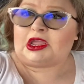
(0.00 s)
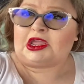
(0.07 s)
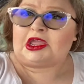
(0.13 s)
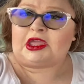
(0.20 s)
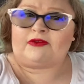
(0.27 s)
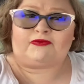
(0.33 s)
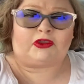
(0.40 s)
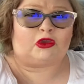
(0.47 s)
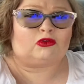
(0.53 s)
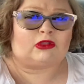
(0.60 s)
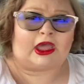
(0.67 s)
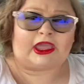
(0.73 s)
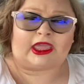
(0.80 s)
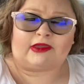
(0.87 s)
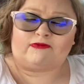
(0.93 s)
if you
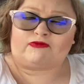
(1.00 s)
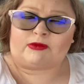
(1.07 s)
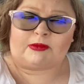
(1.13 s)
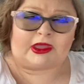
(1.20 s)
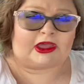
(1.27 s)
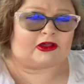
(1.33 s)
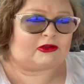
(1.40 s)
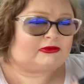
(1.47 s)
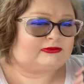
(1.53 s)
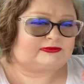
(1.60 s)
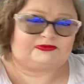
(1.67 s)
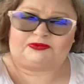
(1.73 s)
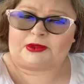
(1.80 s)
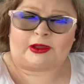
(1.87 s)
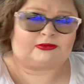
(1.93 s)
like Enfamil.
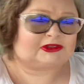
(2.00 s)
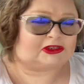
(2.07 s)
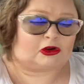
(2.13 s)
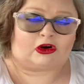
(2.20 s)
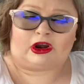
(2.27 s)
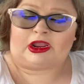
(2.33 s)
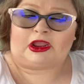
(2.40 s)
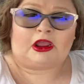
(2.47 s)
I'm sorry.